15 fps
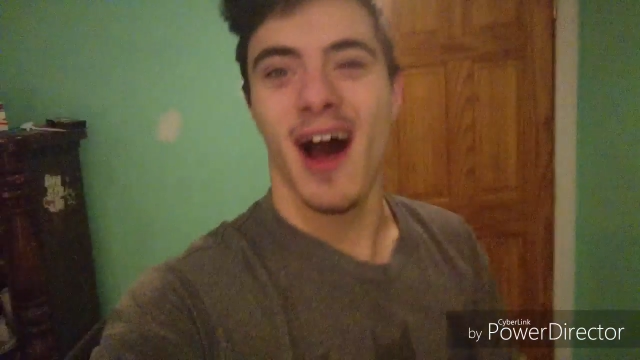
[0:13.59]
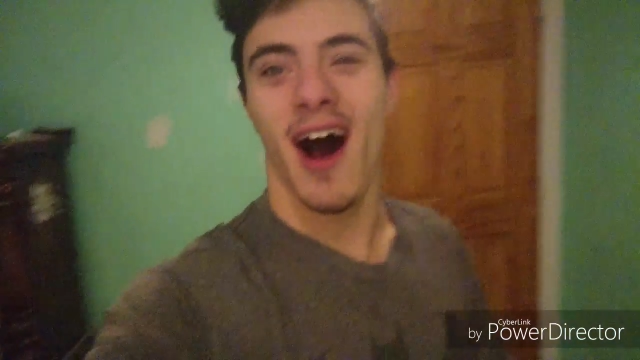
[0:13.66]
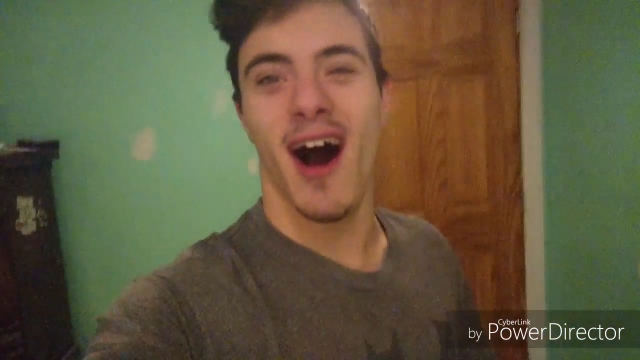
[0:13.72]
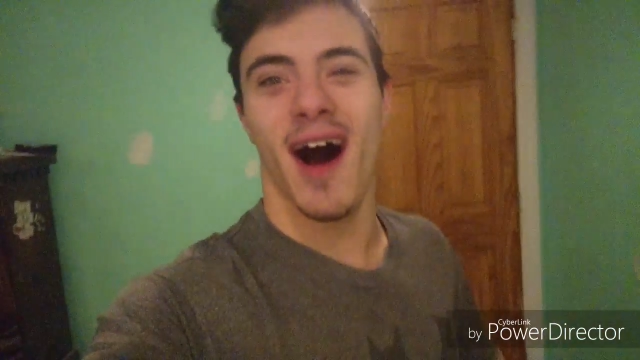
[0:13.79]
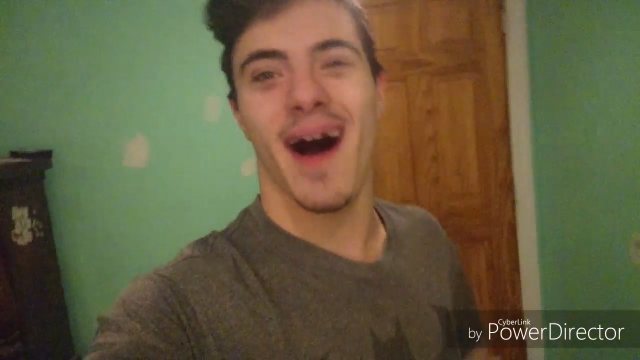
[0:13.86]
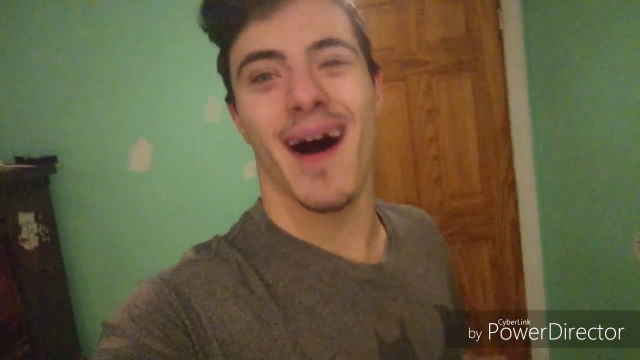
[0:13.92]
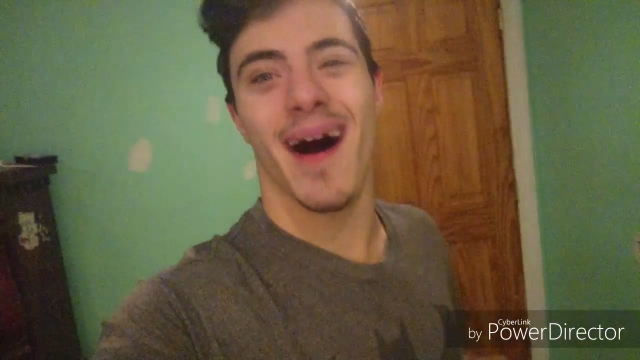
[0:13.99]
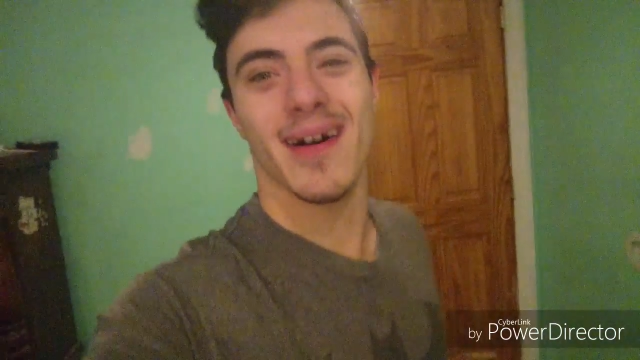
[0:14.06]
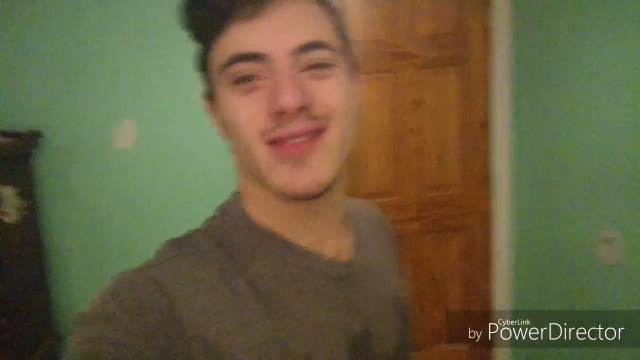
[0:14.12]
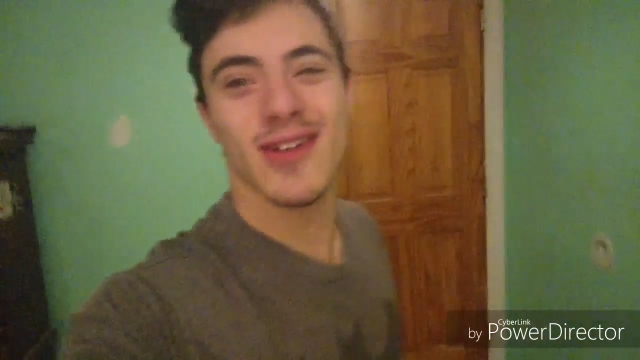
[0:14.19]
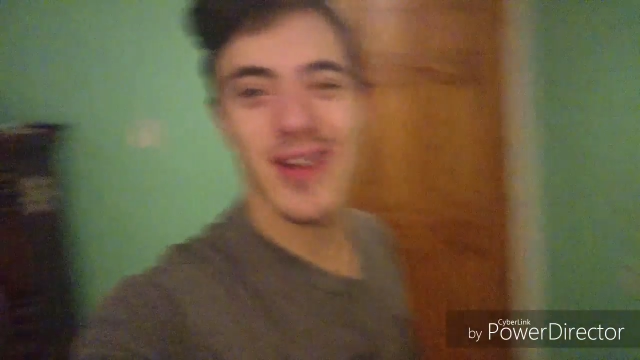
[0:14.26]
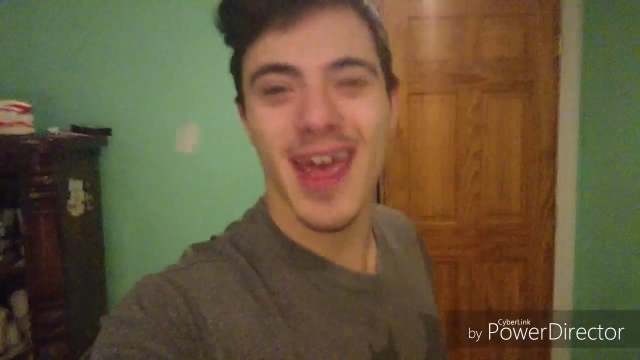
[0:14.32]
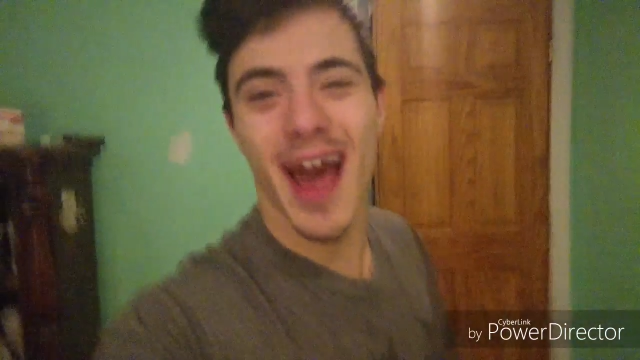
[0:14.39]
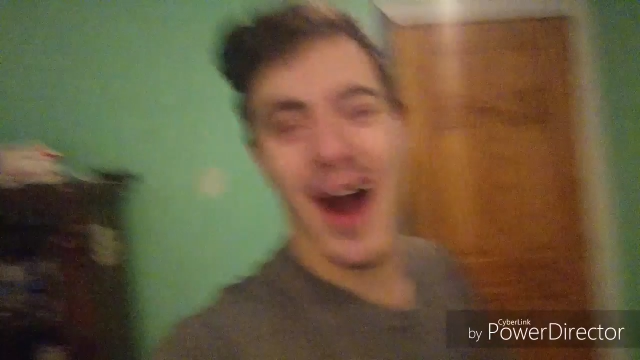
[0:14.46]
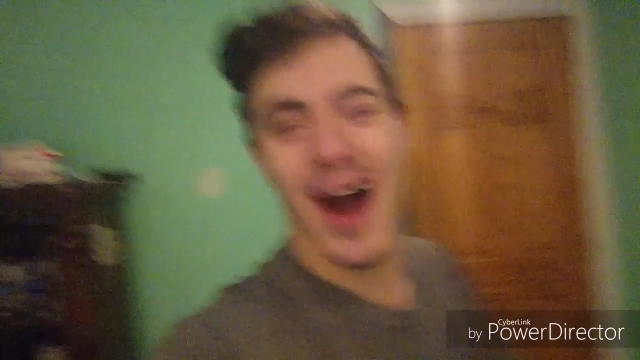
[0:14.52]
Uh, so
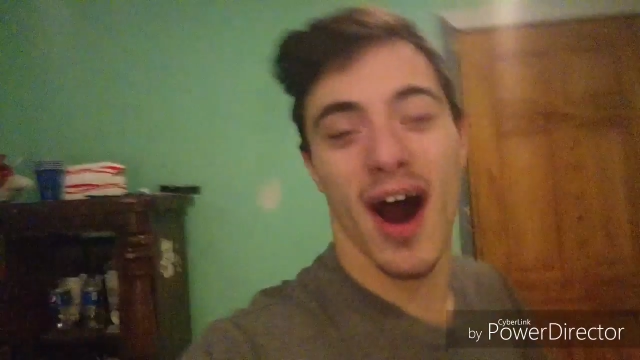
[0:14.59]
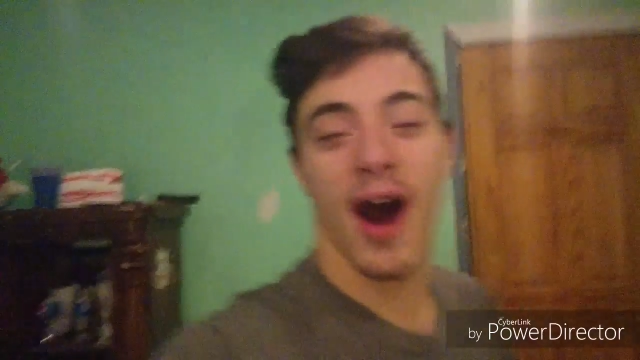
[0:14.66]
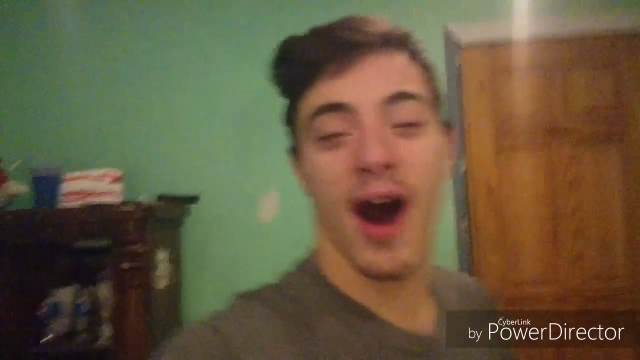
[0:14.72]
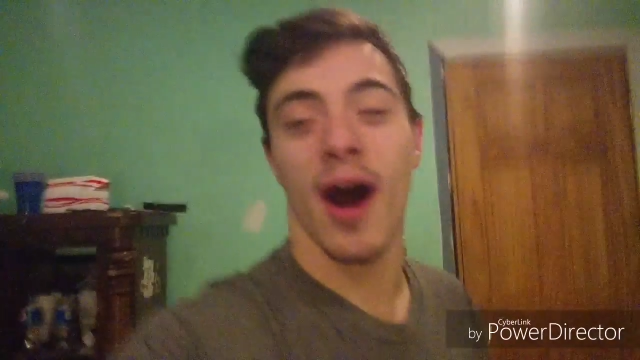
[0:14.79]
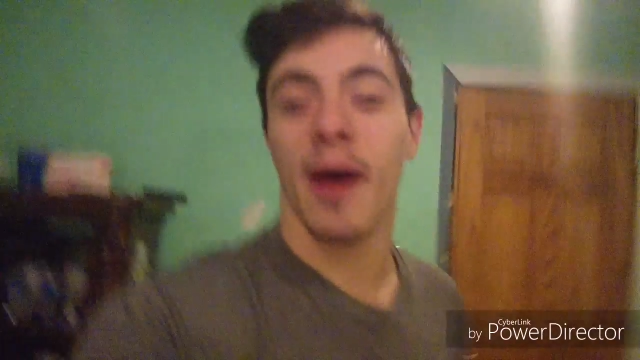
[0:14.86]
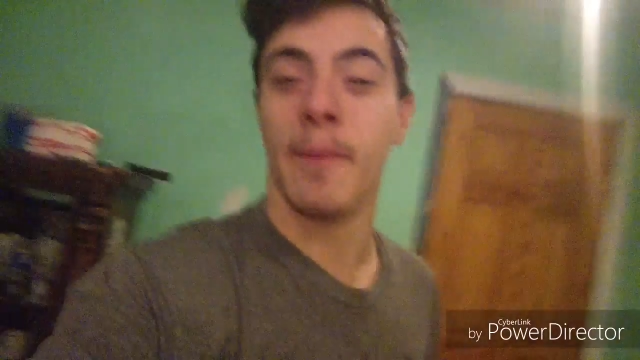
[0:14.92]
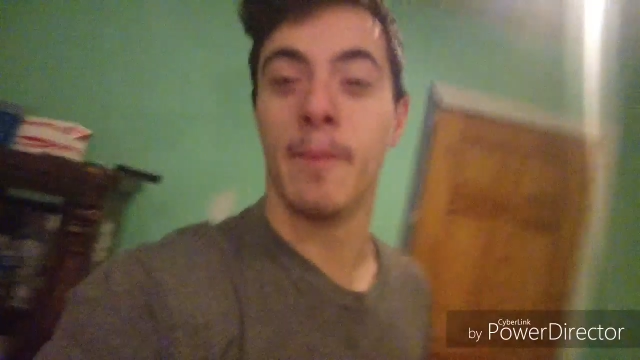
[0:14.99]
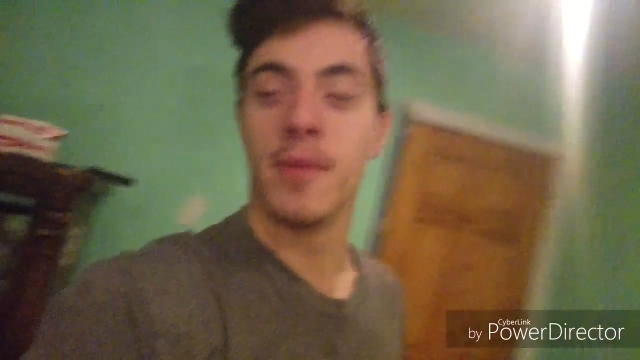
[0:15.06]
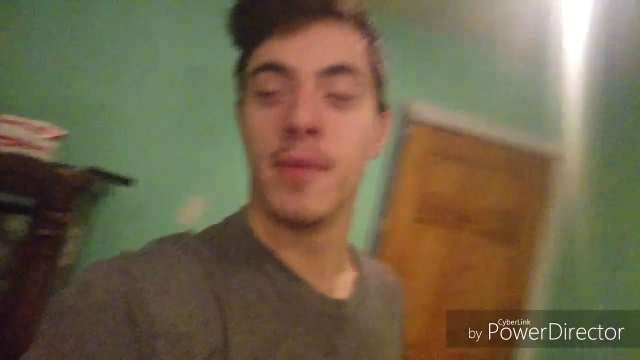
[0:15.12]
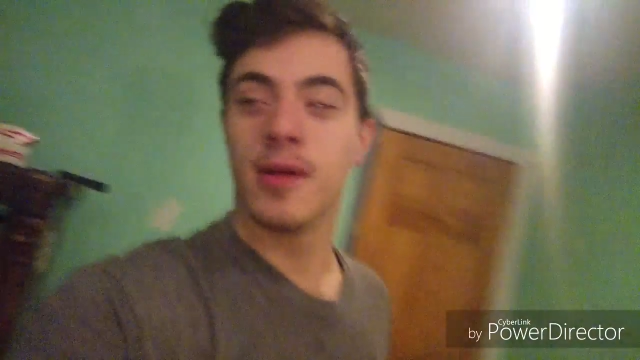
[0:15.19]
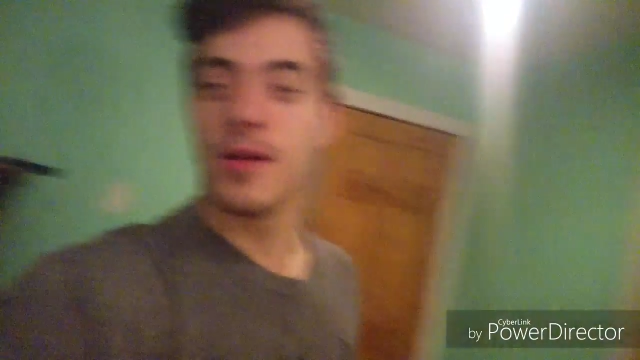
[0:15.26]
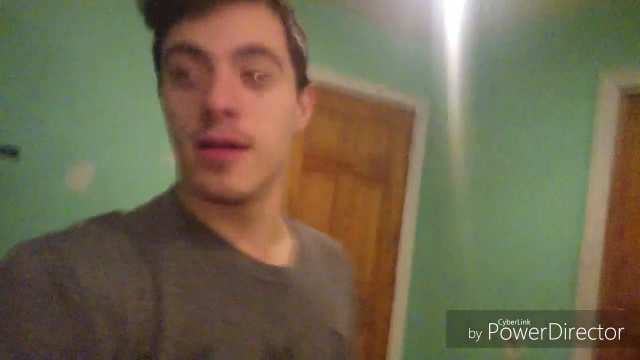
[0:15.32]
yeah, um,